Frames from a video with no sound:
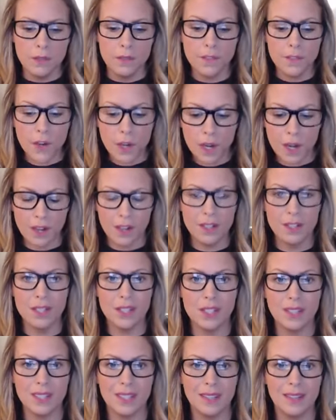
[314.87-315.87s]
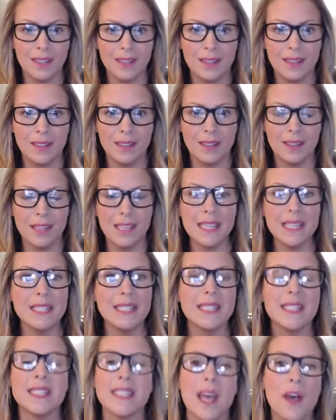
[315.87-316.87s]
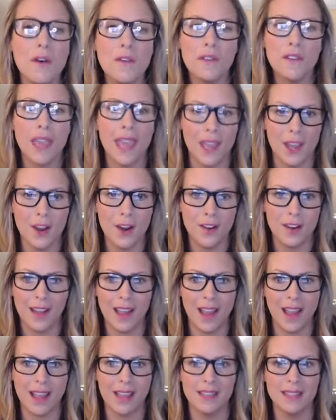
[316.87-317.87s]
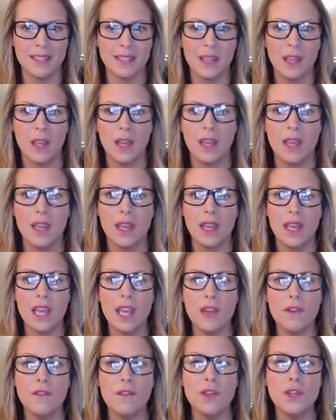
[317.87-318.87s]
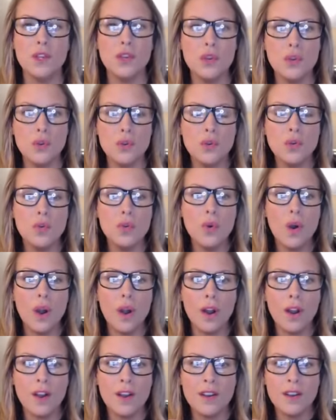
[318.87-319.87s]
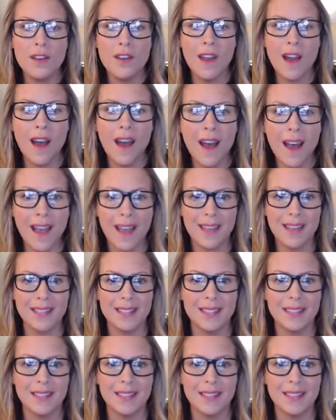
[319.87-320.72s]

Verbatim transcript: First, it's self care, guys. If you are not